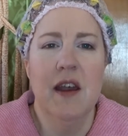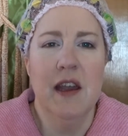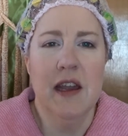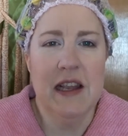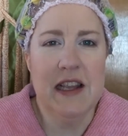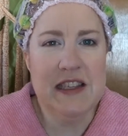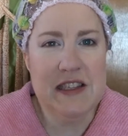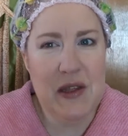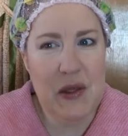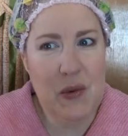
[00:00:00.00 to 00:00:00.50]

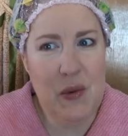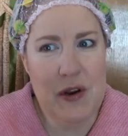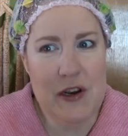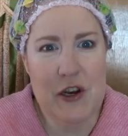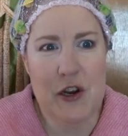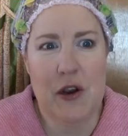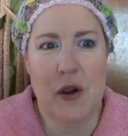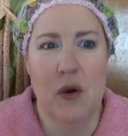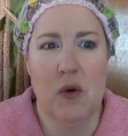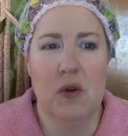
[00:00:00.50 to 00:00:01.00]
because of the
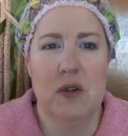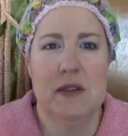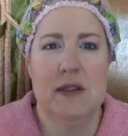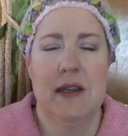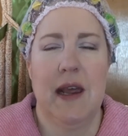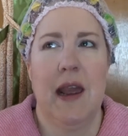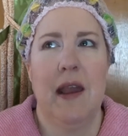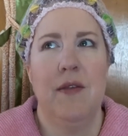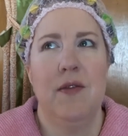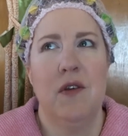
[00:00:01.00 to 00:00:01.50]
winter
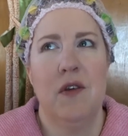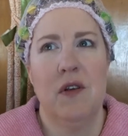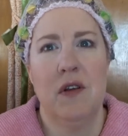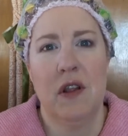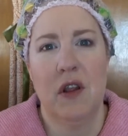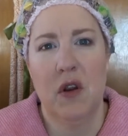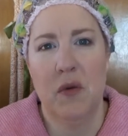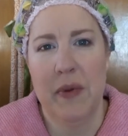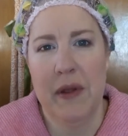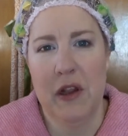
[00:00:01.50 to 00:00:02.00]
coats, and they're a
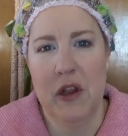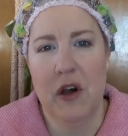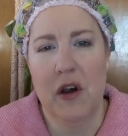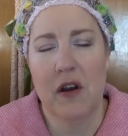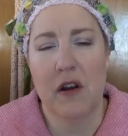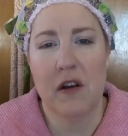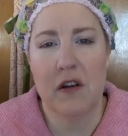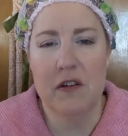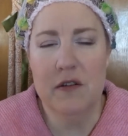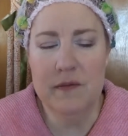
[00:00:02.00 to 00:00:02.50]
little bit
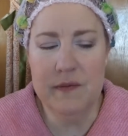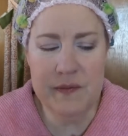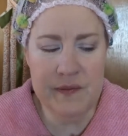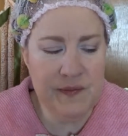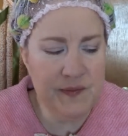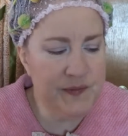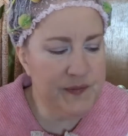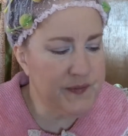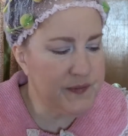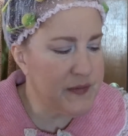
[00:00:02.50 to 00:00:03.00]
longer.
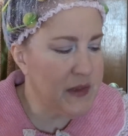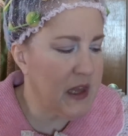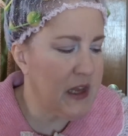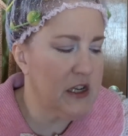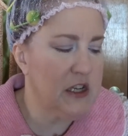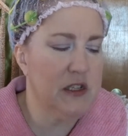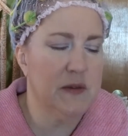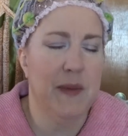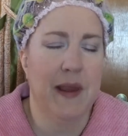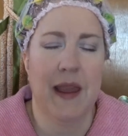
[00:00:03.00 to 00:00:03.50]

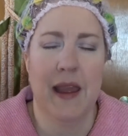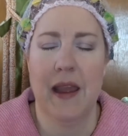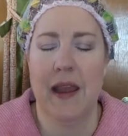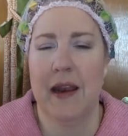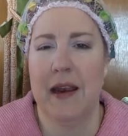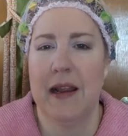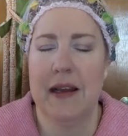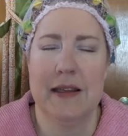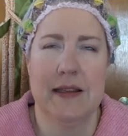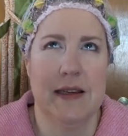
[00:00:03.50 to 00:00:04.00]
She's making
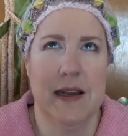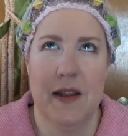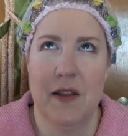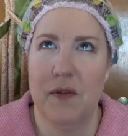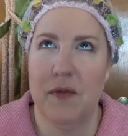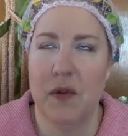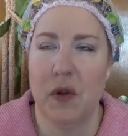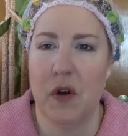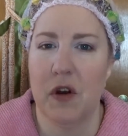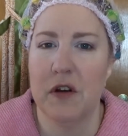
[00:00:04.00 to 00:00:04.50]
a nest on
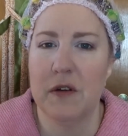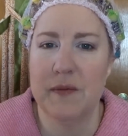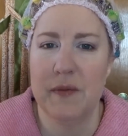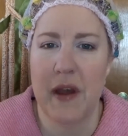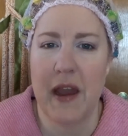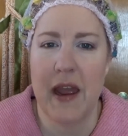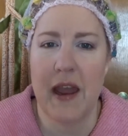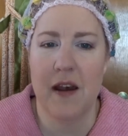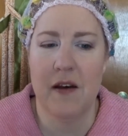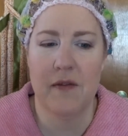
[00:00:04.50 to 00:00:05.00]
the floor.
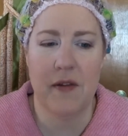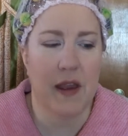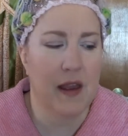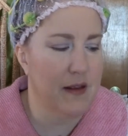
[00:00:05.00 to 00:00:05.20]
I have